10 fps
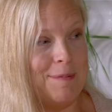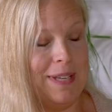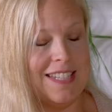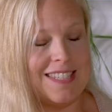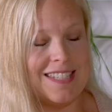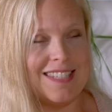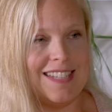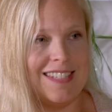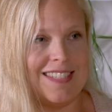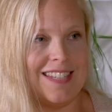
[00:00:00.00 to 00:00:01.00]
I mean,
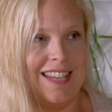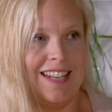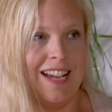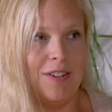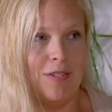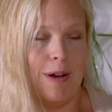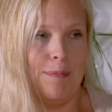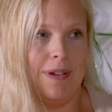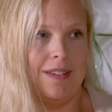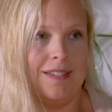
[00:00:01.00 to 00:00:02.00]
and I grew
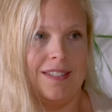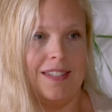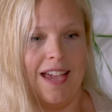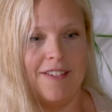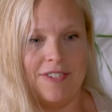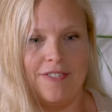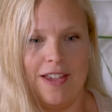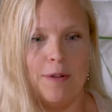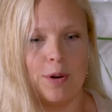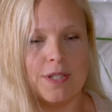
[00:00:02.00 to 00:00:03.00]
up in the
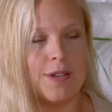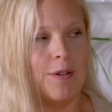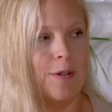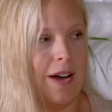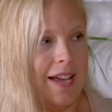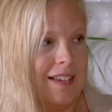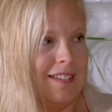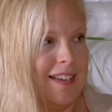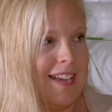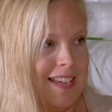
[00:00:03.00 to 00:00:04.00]
FFA world, so
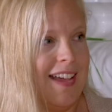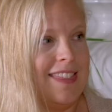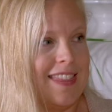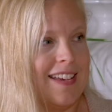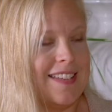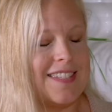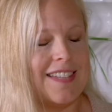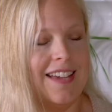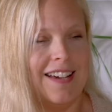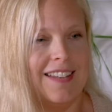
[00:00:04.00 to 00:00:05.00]
I get this,
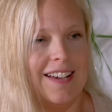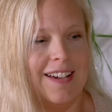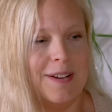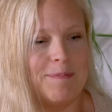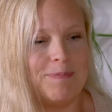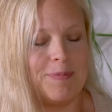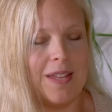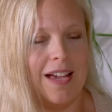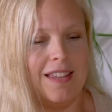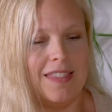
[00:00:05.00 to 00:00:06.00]
and
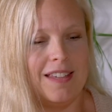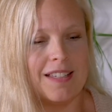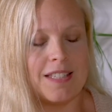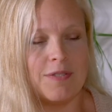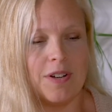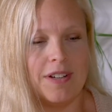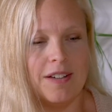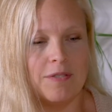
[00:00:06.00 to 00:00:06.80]
I think it's very